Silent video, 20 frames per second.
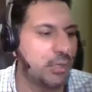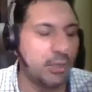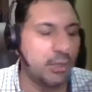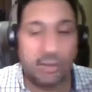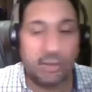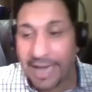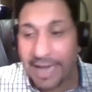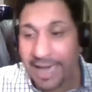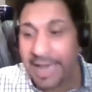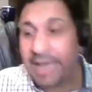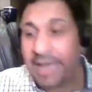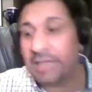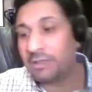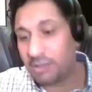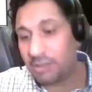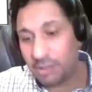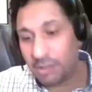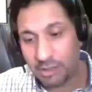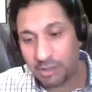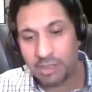and
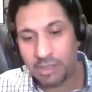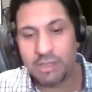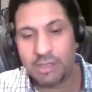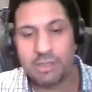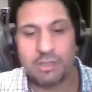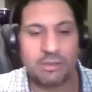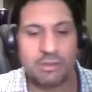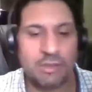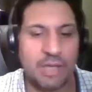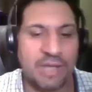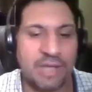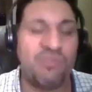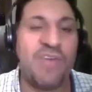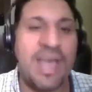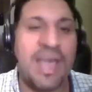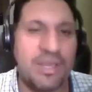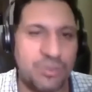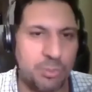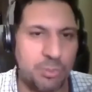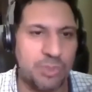the advanced
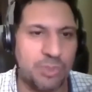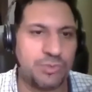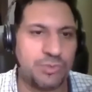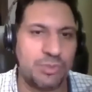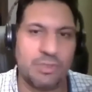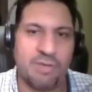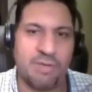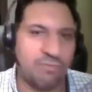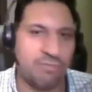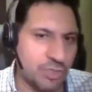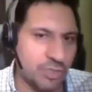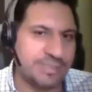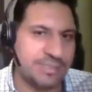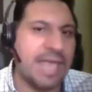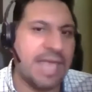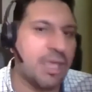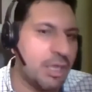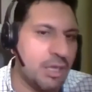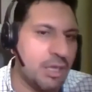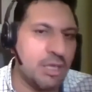person if they're techie.
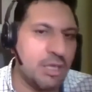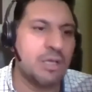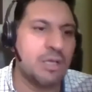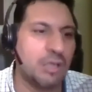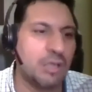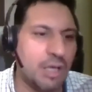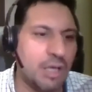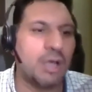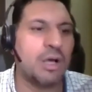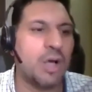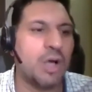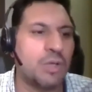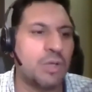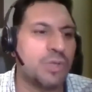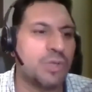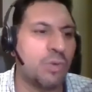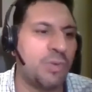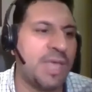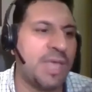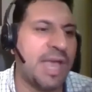Also, we
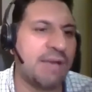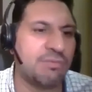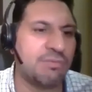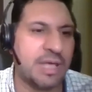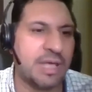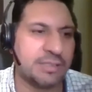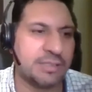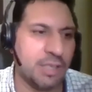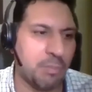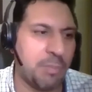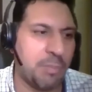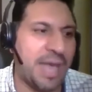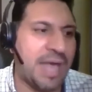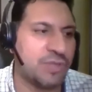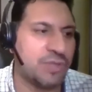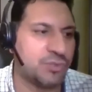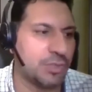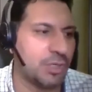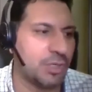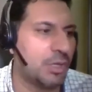have that
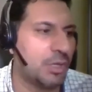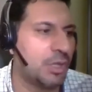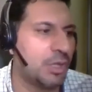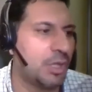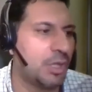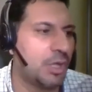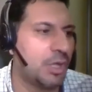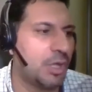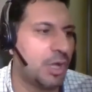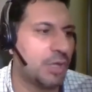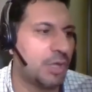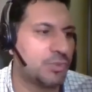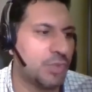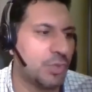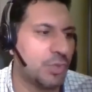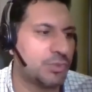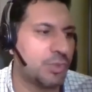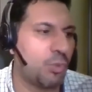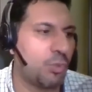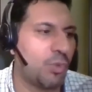capacity.
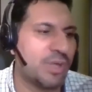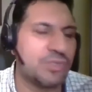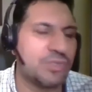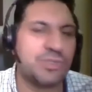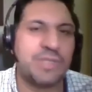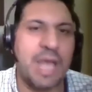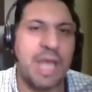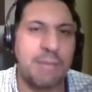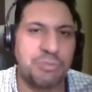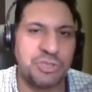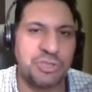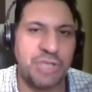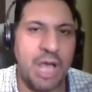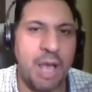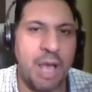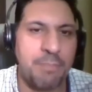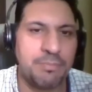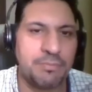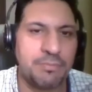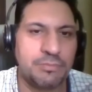So it's a one-stop
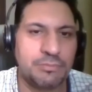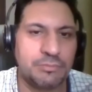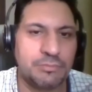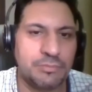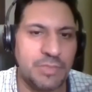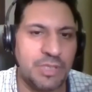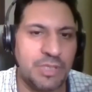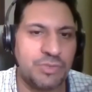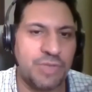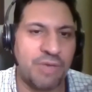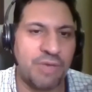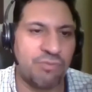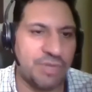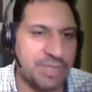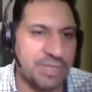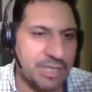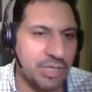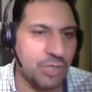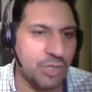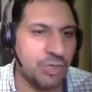shop. It's
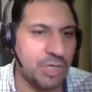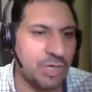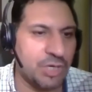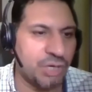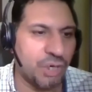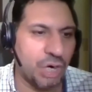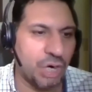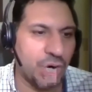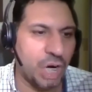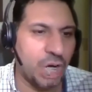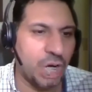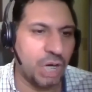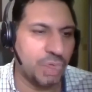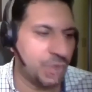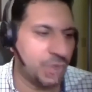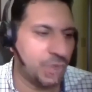everything you need for